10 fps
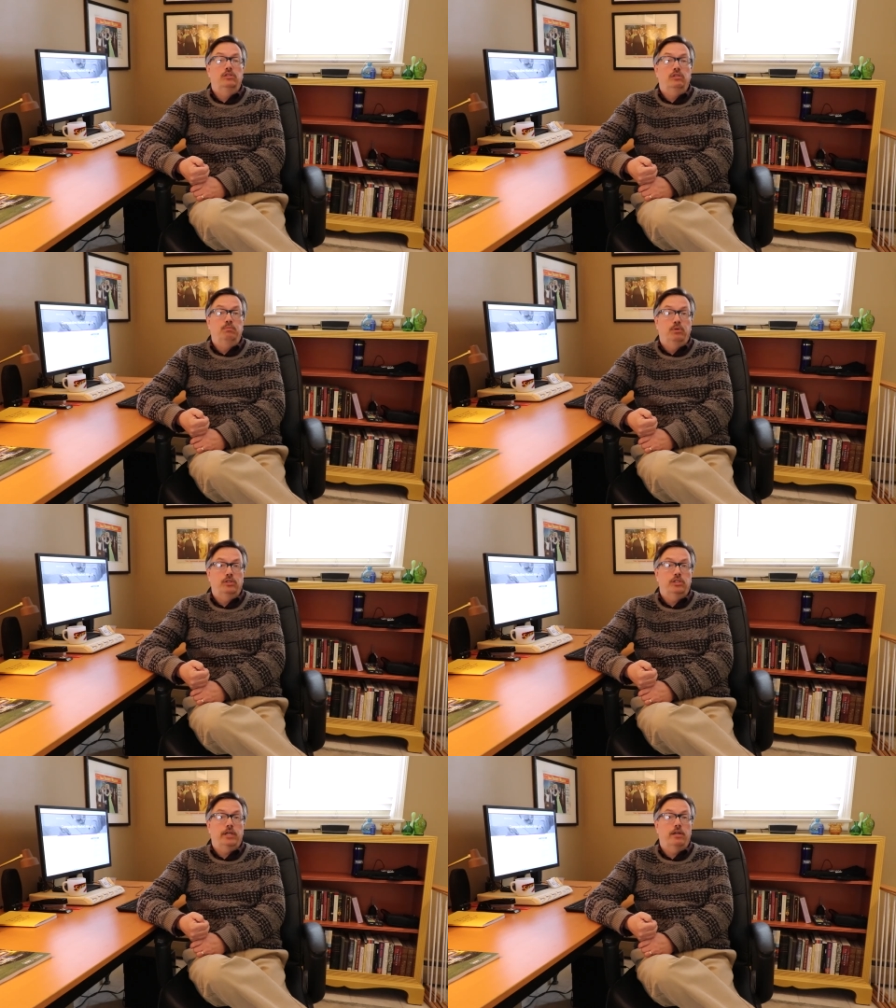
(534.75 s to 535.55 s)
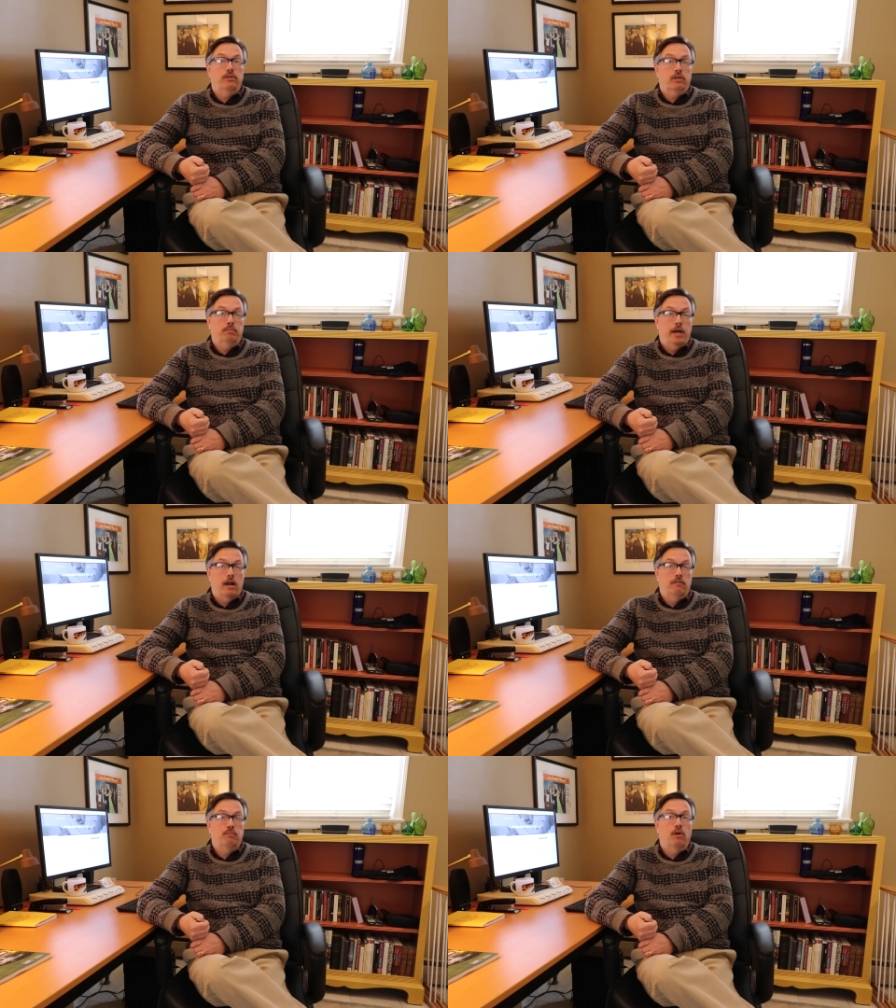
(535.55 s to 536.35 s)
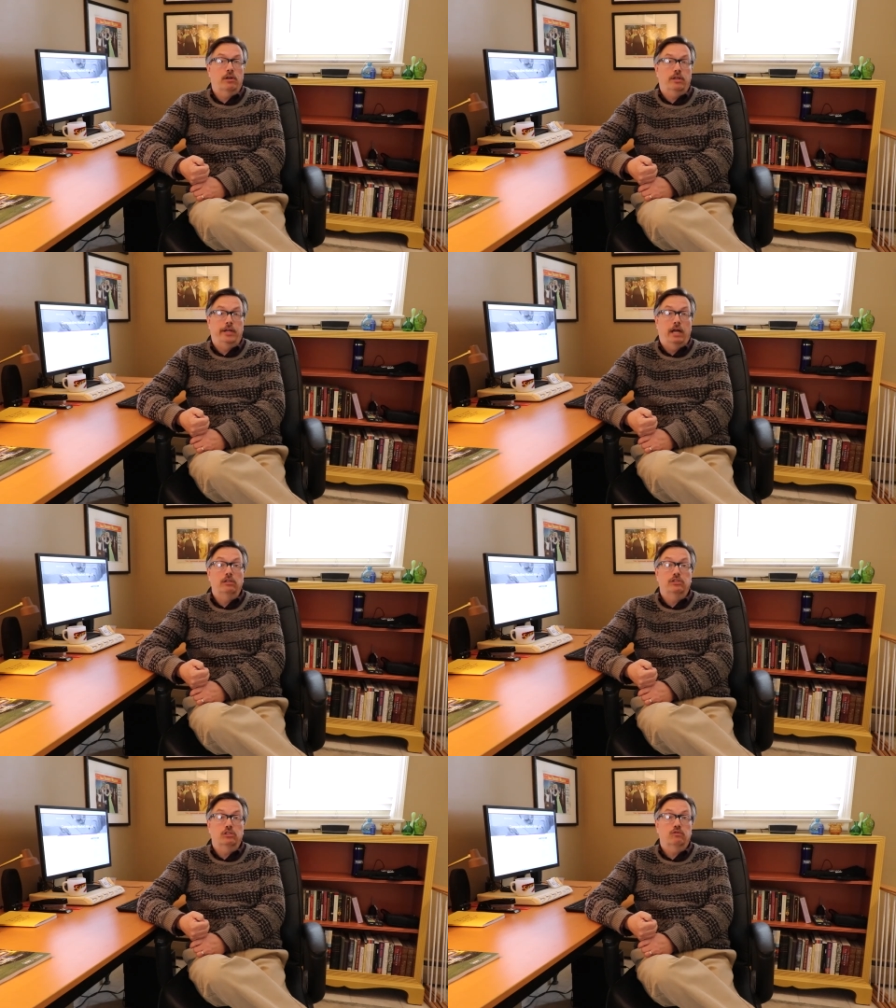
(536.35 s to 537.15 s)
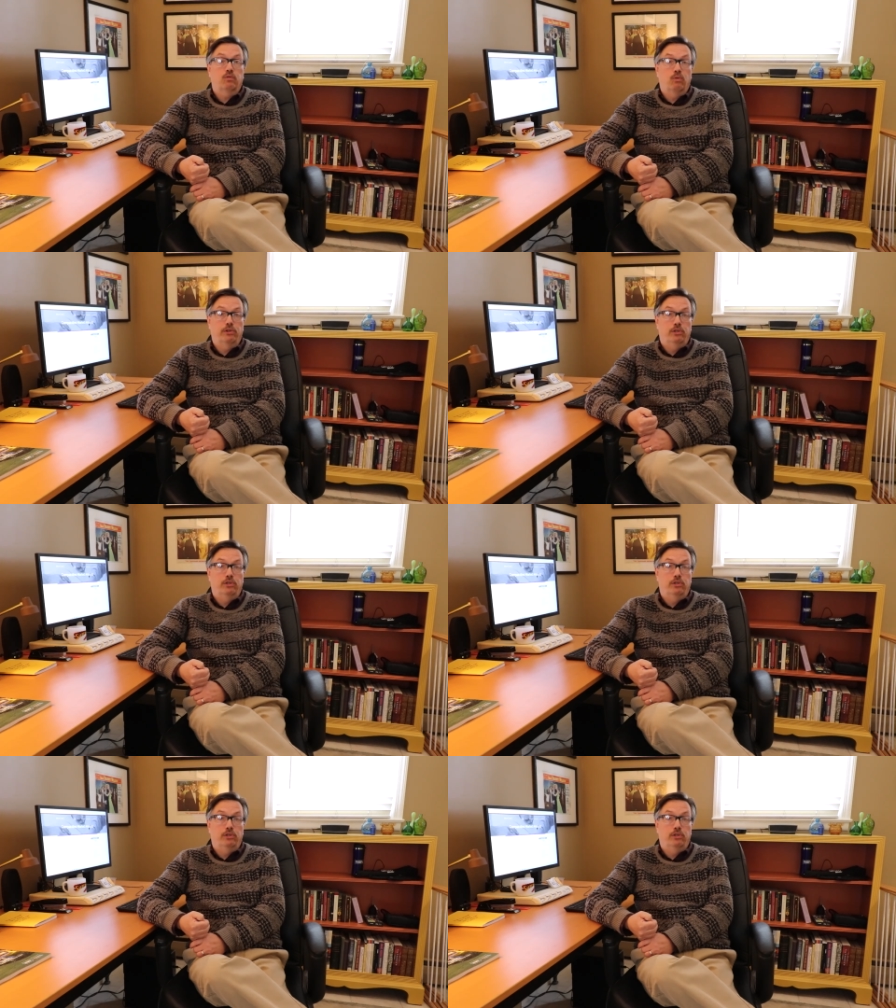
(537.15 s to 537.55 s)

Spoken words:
to put together a comparative market analysis for